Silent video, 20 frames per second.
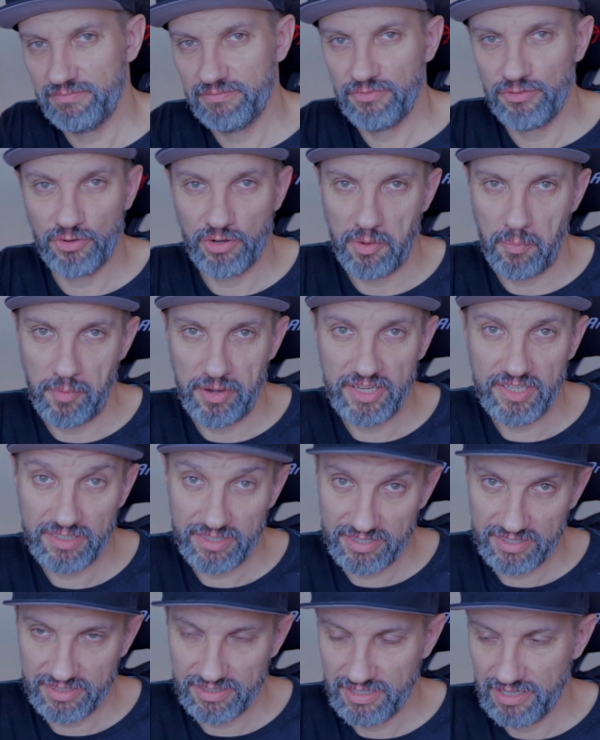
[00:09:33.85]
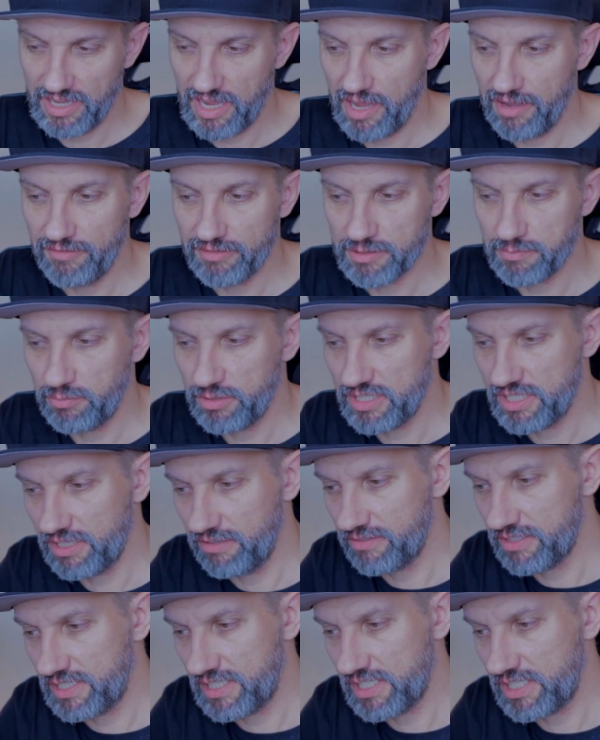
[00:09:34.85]
for a bit. I was busy
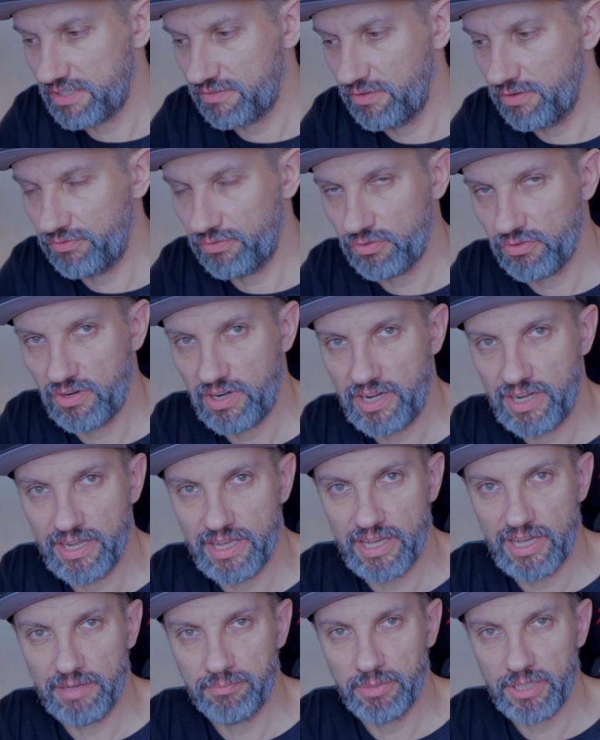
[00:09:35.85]
with this SwiftUI,